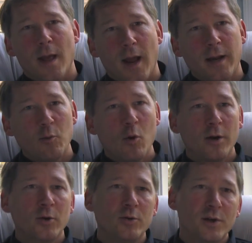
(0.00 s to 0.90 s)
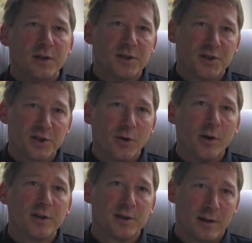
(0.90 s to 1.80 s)
Anyone who does a
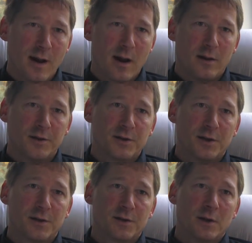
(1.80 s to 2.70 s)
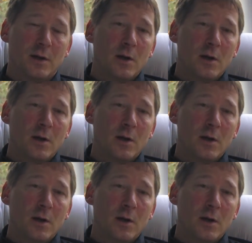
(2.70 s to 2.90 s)
serious analysis